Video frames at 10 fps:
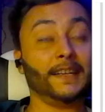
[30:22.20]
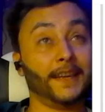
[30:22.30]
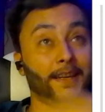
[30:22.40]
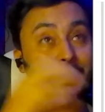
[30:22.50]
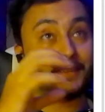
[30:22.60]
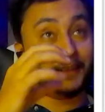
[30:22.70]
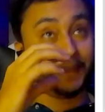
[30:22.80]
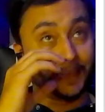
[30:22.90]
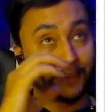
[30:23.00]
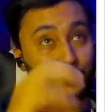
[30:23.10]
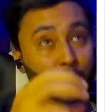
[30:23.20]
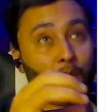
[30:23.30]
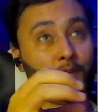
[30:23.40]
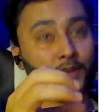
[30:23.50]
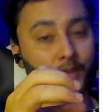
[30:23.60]
It didn't give me
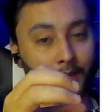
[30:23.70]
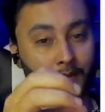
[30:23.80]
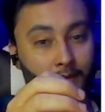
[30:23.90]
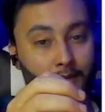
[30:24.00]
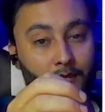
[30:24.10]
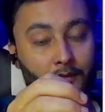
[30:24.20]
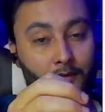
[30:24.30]
research,